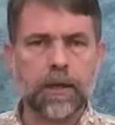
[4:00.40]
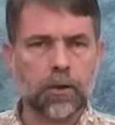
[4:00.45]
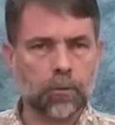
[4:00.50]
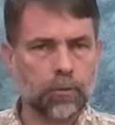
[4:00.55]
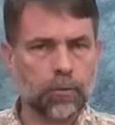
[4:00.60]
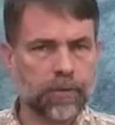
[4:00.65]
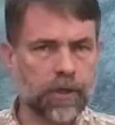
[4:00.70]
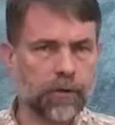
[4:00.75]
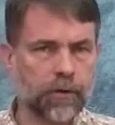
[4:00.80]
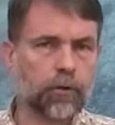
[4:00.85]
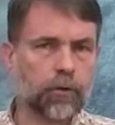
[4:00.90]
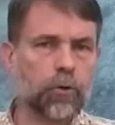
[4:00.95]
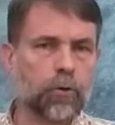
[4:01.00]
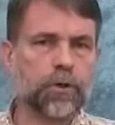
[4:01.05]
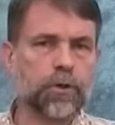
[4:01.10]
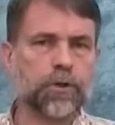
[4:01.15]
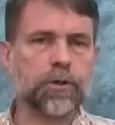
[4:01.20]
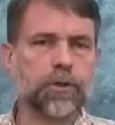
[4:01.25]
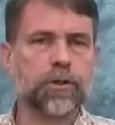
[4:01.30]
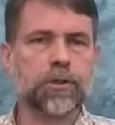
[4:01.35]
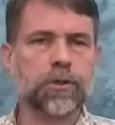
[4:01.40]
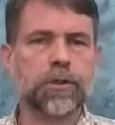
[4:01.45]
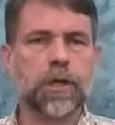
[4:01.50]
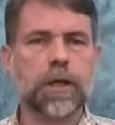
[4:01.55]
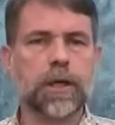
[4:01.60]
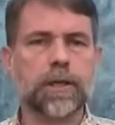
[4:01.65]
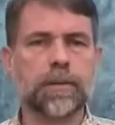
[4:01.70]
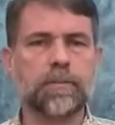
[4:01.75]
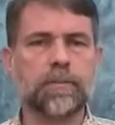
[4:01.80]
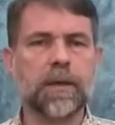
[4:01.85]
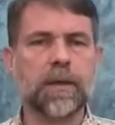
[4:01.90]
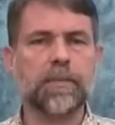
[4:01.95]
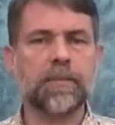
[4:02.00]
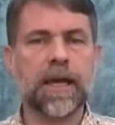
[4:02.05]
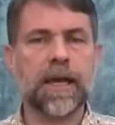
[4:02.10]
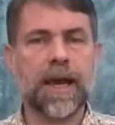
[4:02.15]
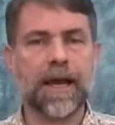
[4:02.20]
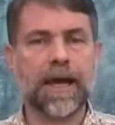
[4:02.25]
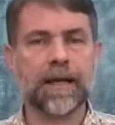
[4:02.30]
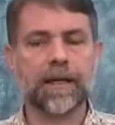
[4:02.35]
There will be other courses uh, that may
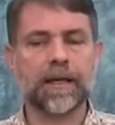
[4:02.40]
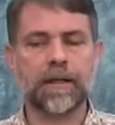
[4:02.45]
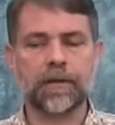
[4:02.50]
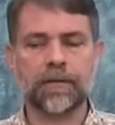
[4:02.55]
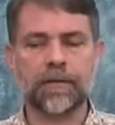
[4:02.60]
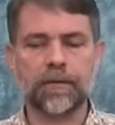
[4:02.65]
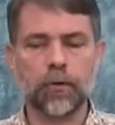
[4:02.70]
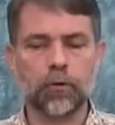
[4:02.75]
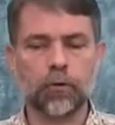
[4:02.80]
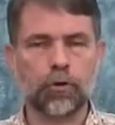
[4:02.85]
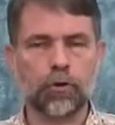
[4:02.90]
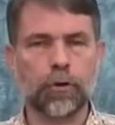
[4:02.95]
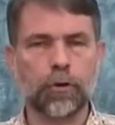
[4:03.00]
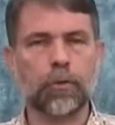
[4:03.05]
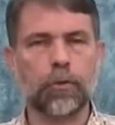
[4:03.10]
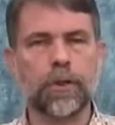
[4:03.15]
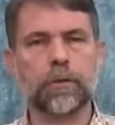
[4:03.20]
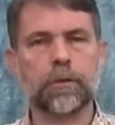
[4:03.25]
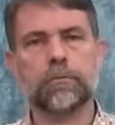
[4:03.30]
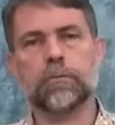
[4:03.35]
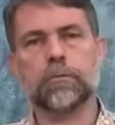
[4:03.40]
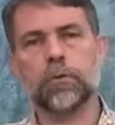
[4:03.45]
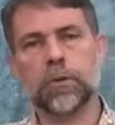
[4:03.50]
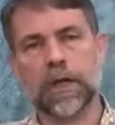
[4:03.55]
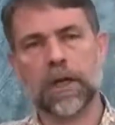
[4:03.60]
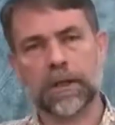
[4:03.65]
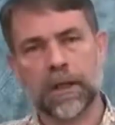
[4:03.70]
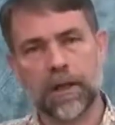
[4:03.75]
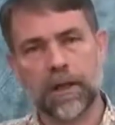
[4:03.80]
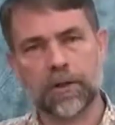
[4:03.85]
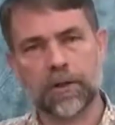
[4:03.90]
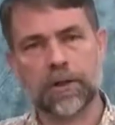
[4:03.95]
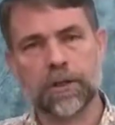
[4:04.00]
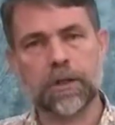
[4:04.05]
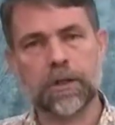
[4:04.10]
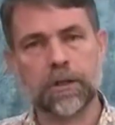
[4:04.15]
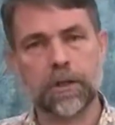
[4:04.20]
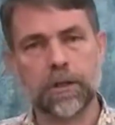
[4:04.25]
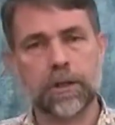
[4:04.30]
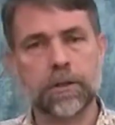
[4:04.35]
be added in the future, and we do not
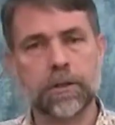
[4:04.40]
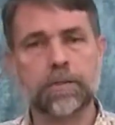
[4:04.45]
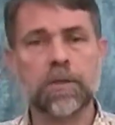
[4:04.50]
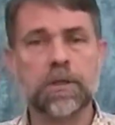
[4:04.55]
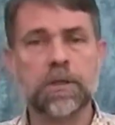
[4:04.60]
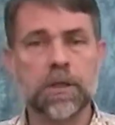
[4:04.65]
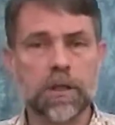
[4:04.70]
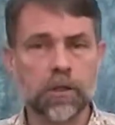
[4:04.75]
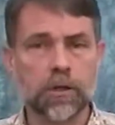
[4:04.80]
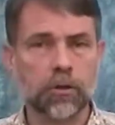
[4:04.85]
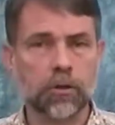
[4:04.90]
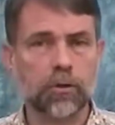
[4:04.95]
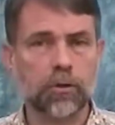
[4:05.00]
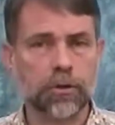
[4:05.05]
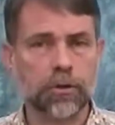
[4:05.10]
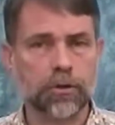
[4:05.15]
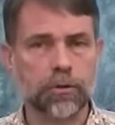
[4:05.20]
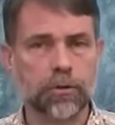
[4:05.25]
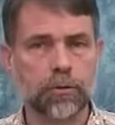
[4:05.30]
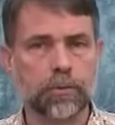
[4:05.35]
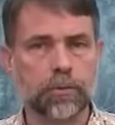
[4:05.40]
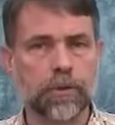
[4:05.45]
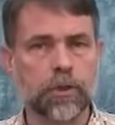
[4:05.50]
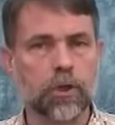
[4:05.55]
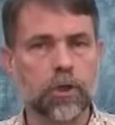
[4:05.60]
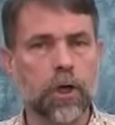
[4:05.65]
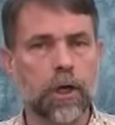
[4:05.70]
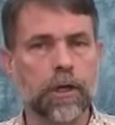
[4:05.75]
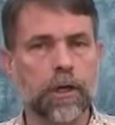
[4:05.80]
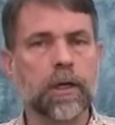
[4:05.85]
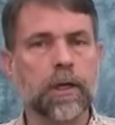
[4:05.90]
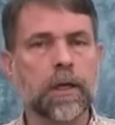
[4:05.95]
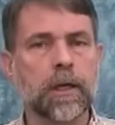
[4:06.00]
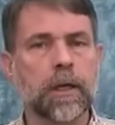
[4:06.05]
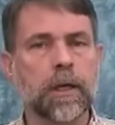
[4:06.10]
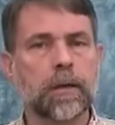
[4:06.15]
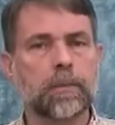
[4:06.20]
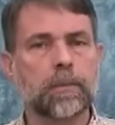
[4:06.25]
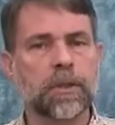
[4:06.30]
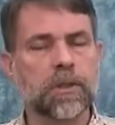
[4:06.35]
guarantee that these particular courses will be taught.
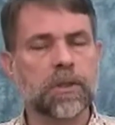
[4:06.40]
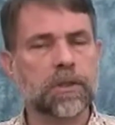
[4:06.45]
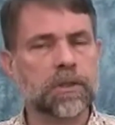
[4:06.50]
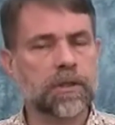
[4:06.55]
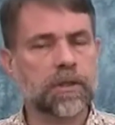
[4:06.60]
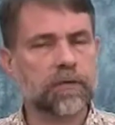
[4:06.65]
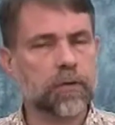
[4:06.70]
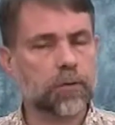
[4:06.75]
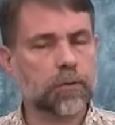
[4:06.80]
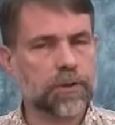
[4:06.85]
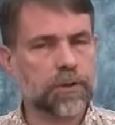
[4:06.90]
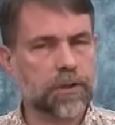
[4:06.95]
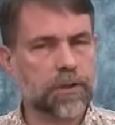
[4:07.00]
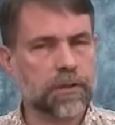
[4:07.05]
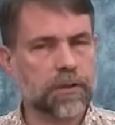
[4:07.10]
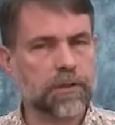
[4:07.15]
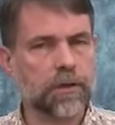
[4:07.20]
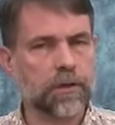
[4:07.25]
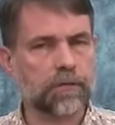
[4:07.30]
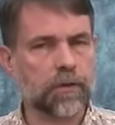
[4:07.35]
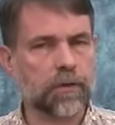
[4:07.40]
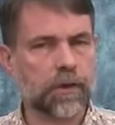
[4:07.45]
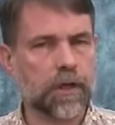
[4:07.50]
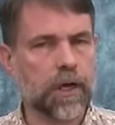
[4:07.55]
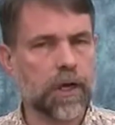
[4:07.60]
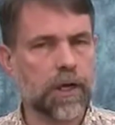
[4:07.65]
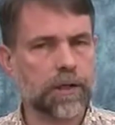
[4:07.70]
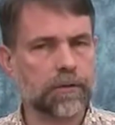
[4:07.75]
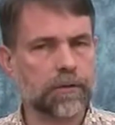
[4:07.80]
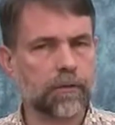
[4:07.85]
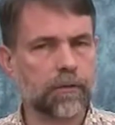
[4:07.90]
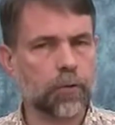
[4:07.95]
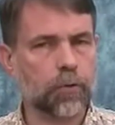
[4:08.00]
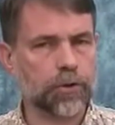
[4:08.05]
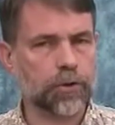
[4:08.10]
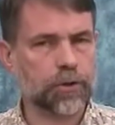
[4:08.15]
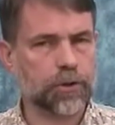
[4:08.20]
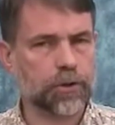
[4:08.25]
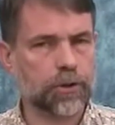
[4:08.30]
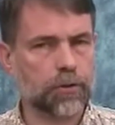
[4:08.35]
But this gives you a sense of the kind of
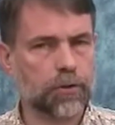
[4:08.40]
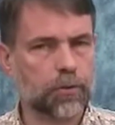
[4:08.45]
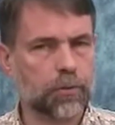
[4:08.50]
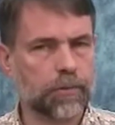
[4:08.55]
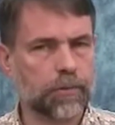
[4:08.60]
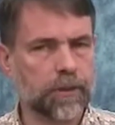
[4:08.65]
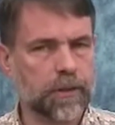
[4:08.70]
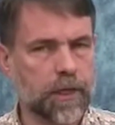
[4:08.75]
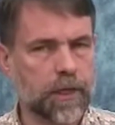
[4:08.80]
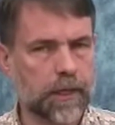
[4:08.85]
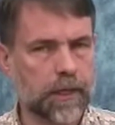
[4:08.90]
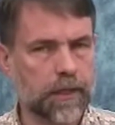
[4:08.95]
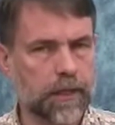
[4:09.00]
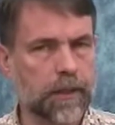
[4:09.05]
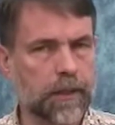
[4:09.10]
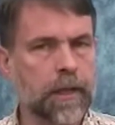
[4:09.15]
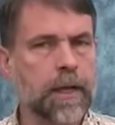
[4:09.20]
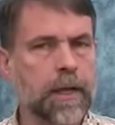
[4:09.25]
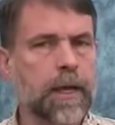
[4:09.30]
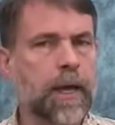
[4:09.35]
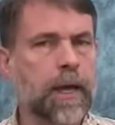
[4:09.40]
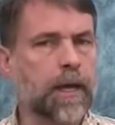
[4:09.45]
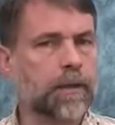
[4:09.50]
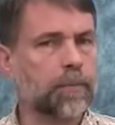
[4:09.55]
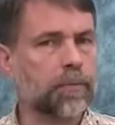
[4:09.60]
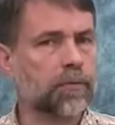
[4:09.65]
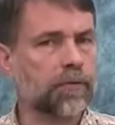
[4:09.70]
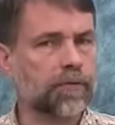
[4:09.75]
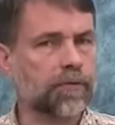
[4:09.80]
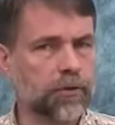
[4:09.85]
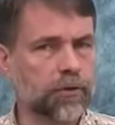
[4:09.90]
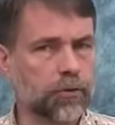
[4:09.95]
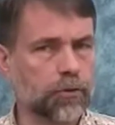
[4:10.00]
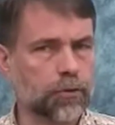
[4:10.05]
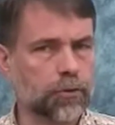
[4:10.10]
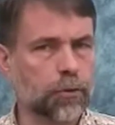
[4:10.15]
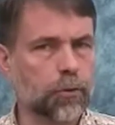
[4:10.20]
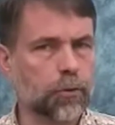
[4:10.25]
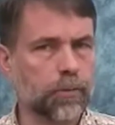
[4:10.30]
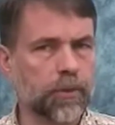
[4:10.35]
courses that you will be taking and the
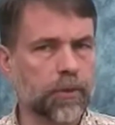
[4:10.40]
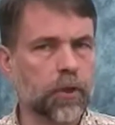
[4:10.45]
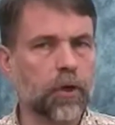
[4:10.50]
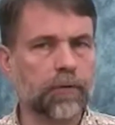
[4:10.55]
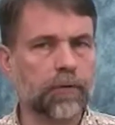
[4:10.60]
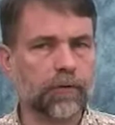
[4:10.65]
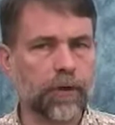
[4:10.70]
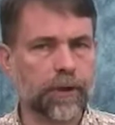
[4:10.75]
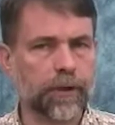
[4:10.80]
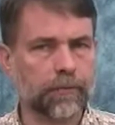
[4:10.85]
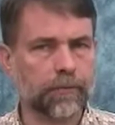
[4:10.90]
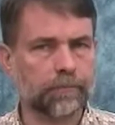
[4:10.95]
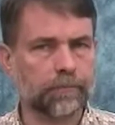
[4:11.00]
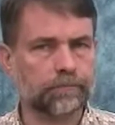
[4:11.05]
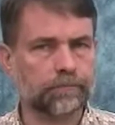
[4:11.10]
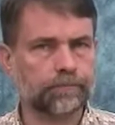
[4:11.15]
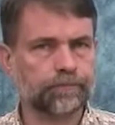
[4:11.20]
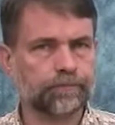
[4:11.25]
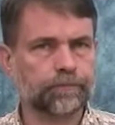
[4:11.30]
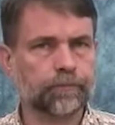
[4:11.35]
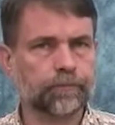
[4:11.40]
professors who will be offering them.